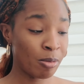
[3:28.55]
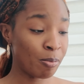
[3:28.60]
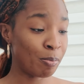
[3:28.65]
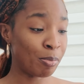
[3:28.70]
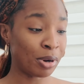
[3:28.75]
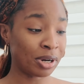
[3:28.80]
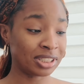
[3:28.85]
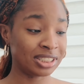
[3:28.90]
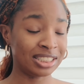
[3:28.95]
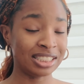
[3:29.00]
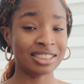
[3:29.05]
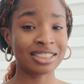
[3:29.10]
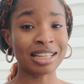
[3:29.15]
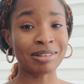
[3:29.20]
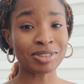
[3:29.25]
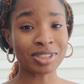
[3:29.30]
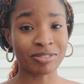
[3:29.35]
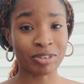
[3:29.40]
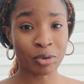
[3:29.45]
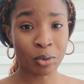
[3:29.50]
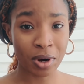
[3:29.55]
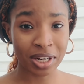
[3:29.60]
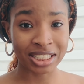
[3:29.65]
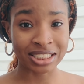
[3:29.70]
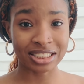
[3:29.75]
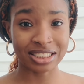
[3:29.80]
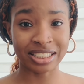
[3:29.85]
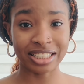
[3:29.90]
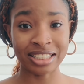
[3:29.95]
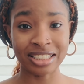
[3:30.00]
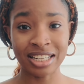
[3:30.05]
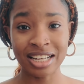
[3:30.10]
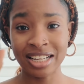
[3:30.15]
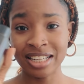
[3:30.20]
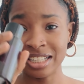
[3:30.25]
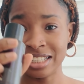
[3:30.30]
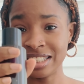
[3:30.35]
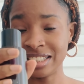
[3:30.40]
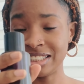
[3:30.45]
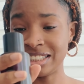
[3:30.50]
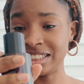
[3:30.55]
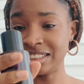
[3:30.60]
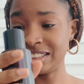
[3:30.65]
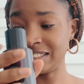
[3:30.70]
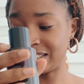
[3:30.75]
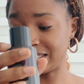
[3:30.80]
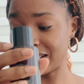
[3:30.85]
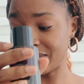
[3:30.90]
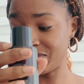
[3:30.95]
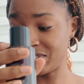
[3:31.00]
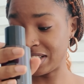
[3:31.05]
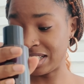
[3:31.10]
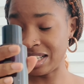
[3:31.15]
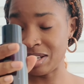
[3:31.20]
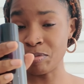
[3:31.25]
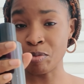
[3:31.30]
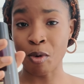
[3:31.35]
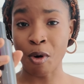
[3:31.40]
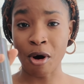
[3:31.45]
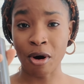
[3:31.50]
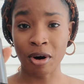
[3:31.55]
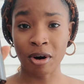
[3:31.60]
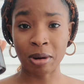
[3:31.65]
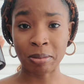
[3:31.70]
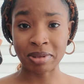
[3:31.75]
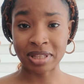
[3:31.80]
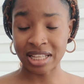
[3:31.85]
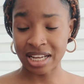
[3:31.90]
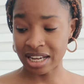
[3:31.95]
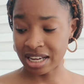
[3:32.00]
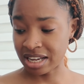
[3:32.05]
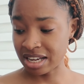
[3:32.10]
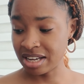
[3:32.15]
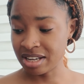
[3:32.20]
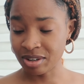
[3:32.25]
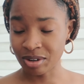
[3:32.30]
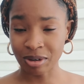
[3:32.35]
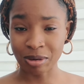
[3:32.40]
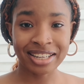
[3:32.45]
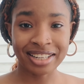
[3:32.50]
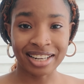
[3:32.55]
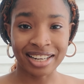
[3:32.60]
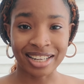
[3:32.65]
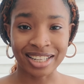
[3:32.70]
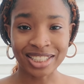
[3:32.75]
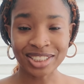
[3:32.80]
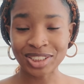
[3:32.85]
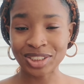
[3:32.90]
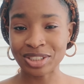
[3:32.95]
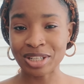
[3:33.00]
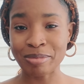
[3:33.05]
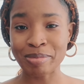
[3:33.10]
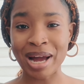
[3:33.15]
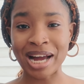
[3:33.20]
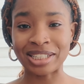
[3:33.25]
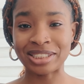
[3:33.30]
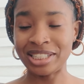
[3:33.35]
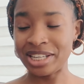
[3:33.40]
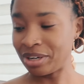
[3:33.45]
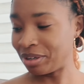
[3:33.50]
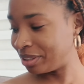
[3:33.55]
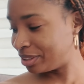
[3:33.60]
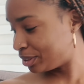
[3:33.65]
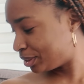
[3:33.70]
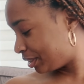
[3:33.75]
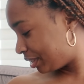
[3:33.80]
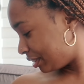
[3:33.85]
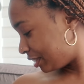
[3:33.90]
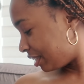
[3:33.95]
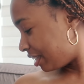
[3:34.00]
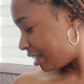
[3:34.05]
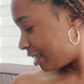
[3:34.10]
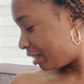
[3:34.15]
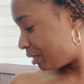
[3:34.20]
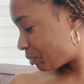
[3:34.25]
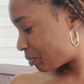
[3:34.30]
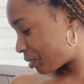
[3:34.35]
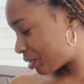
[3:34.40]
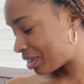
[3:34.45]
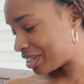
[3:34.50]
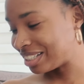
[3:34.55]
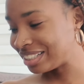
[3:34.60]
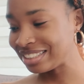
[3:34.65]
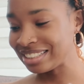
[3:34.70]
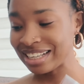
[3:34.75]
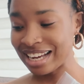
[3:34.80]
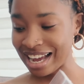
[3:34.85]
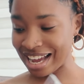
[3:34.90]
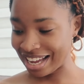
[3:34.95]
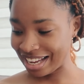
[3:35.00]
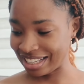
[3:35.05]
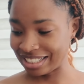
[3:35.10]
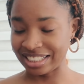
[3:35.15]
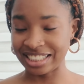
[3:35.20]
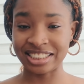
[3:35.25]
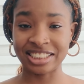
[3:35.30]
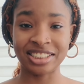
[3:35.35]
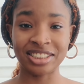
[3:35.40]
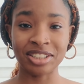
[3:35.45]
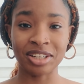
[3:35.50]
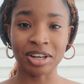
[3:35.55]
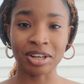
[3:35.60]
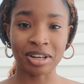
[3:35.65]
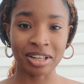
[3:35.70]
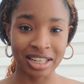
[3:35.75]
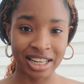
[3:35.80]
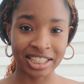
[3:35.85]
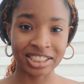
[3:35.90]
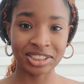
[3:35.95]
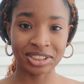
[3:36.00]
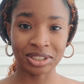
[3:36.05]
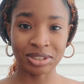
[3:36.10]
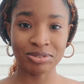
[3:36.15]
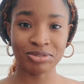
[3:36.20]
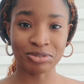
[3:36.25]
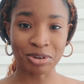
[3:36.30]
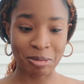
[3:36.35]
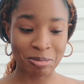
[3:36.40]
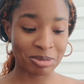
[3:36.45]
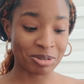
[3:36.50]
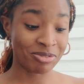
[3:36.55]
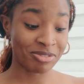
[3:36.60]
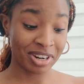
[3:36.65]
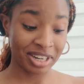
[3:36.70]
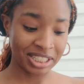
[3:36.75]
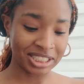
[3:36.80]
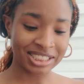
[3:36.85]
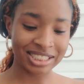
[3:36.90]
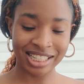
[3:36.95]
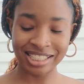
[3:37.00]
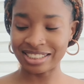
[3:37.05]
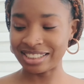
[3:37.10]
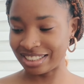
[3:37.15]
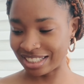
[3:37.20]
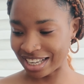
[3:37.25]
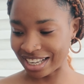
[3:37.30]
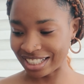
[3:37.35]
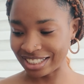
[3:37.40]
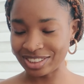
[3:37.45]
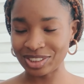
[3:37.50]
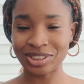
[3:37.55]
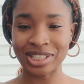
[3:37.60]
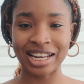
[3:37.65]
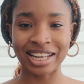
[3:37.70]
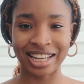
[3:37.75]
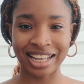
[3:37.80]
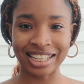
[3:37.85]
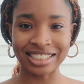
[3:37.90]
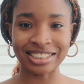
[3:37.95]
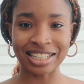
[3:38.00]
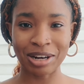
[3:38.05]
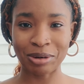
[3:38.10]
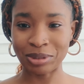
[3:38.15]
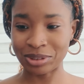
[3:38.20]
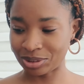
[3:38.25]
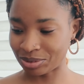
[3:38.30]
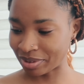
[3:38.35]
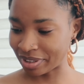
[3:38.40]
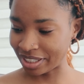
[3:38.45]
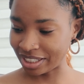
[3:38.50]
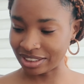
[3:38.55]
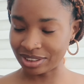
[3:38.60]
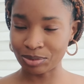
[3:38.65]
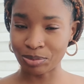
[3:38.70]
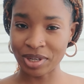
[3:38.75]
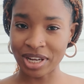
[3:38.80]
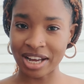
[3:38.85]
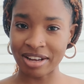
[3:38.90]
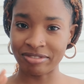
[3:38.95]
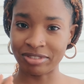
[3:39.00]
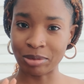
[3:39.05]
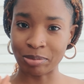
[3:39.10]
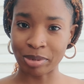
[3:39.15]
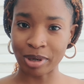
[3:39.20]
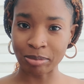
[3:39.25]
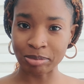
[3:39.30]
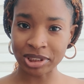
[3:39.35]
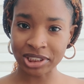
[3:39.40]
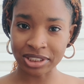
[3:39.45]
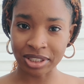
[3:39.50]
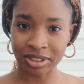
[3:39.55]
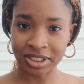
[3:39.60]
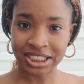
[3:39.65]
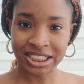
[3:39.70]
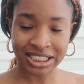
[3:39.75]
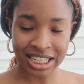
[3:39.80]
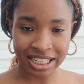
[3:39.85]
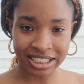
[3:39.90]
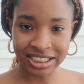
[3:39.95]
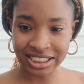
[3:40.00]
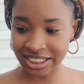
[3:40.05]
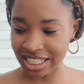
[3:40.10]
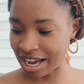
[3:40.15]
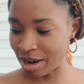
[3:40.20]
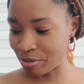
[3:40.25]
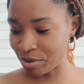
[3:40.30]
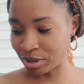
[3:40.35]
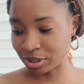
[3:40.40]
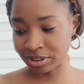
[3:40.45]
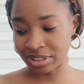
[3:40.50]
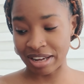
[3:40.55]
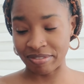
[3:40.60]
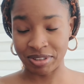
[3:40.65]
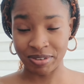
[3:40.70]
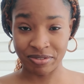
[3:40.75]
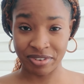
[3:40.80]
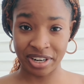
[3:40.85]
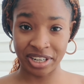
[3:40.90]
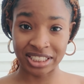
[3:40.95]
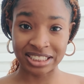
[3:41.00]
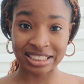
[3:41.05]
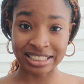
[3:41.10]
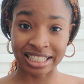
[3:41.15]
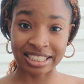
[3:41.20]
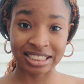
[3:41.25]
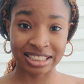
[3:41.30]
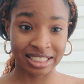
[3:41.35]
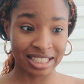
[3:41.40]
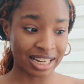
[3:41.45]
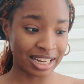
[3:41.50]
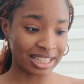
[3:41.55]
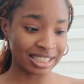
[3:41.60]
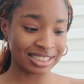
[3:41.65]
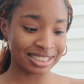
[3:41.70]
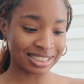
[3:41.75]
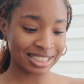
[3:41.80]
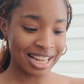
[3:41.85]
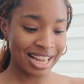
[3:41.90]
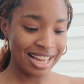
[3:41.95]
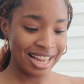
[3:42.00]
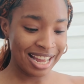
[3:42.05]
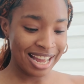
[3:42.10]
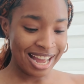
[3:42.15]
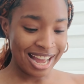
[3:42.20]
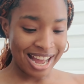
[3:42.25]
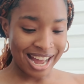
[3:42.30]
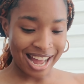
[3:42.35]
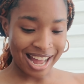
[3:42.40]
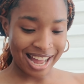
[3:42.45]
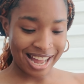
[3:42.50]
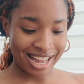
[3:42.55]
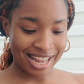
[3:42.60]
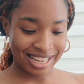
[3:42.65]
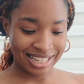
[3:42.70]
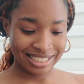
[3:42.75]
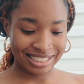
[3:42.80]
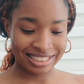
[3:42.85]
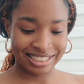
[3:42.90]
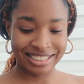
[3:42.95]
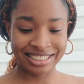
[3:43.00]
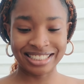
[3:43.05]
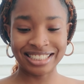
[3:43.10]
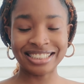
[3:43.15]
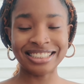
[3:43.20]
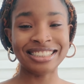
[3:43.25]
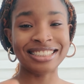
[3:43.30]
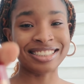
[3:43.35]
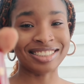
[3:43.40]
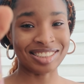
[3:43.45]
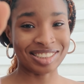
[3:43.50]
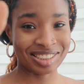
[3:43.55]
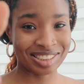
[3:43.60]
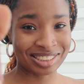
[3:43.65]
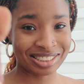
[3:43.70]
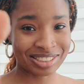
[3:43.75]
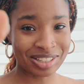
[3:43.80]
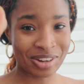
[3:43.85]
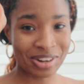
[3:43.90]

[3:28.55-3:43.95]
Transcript: But in terms of the quality, this is definitely more up there. Okay, guys, so I'm actually on to the third one, and it's still a collection from the Very Sexy Night. So I guess I was right. We have the Bombshell set, and we also have the Very Sexy Night. And this is it.